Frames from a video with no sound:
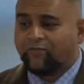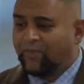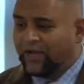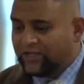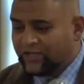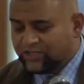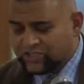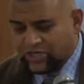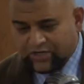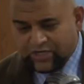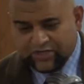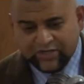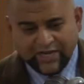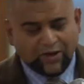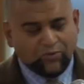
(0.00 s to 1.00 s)
A
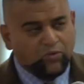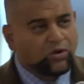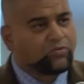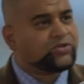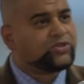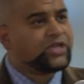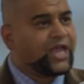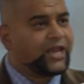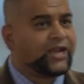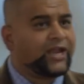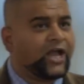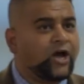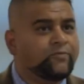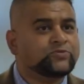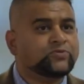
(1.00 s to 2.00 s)
charity that I work with, Canada
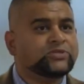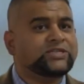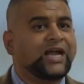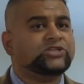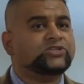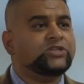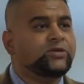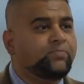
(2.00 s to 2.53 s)
Helps, was actually